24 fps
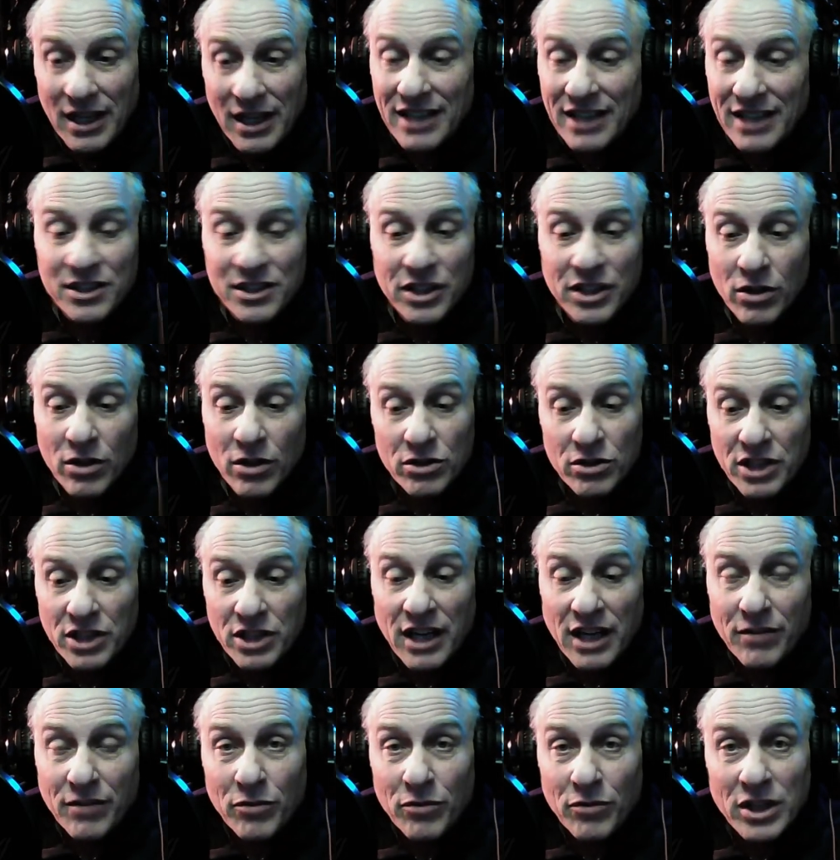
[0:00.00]
S0, it's
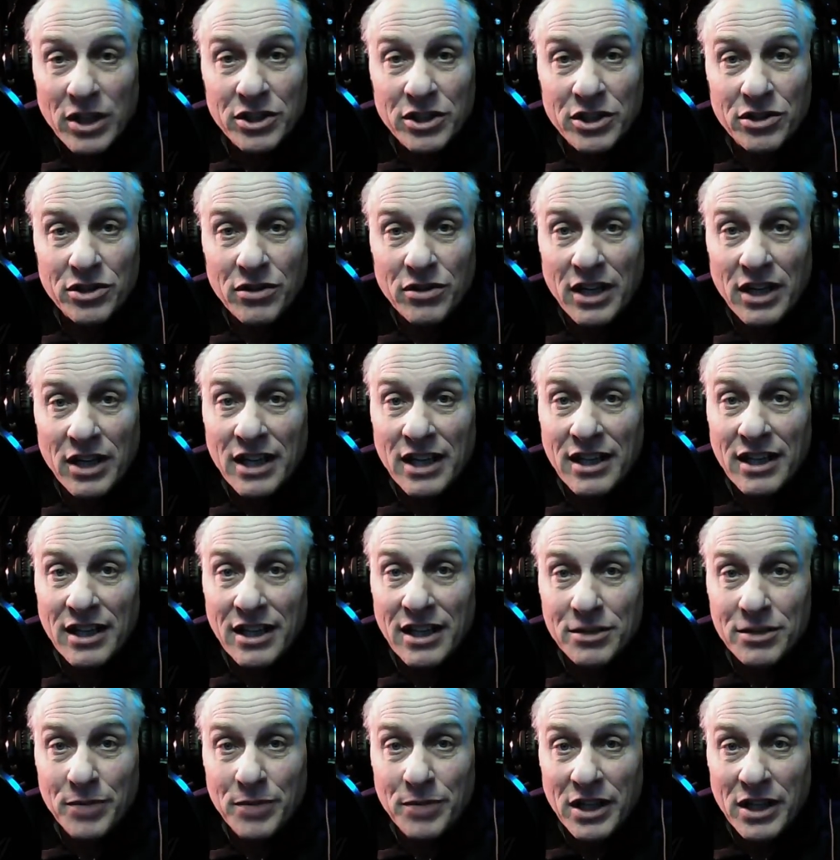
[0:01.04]
not even registering on the
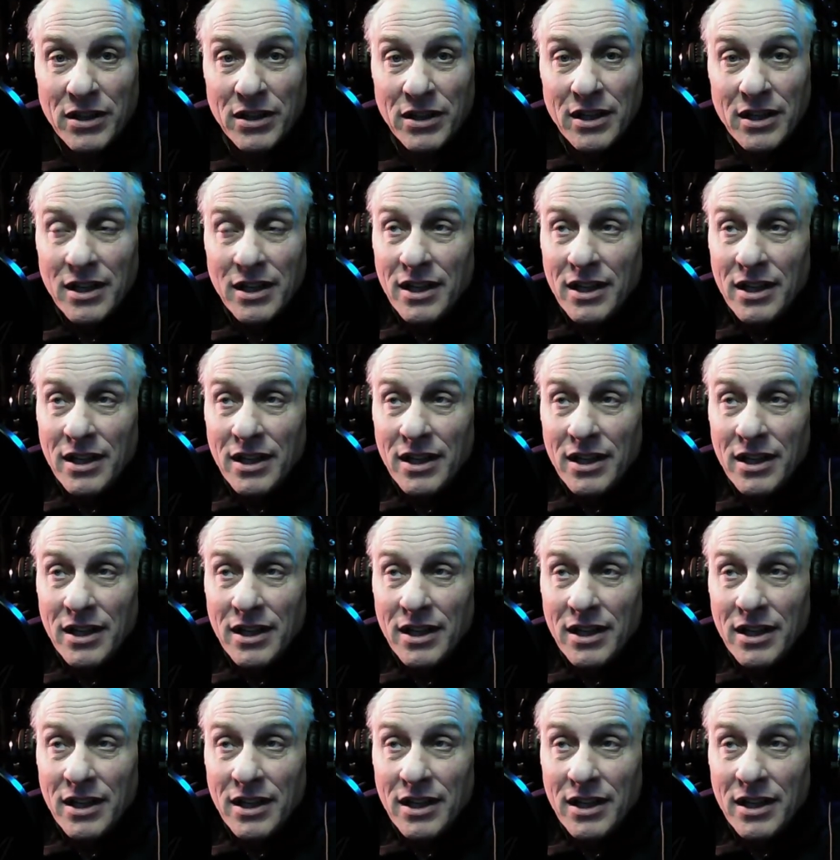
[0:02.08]
S meter.